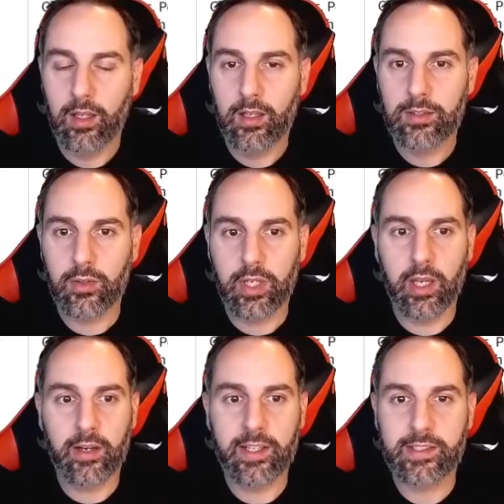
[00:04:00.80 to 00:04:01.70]
So
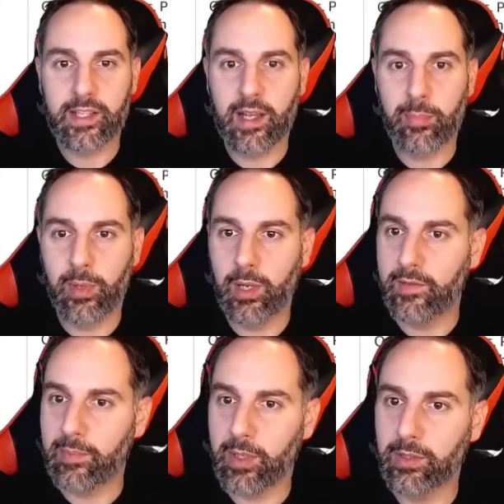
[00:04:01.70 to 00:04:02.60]
here an example
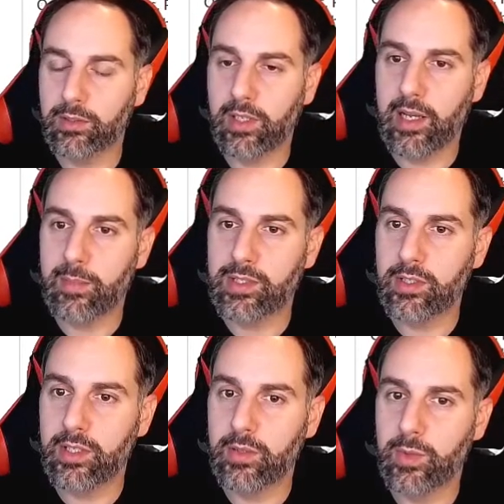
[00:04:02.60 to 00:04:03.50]
of a product on
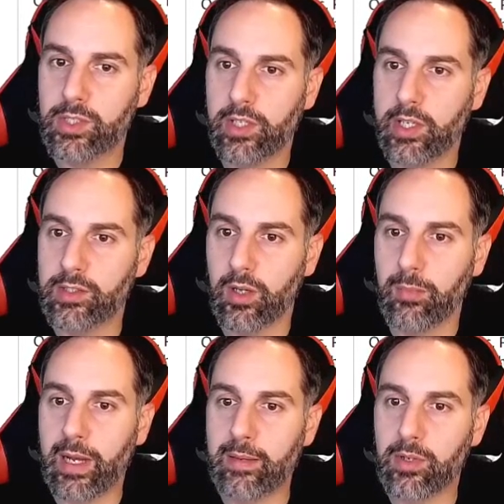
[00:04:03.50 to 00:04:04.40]
Amazon in which there is no
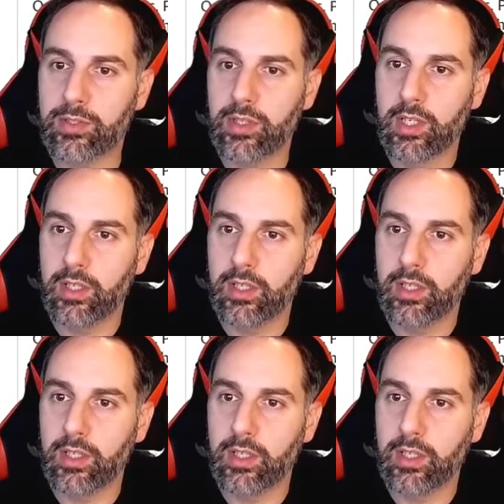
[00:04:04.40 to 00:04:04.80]
Buy Box.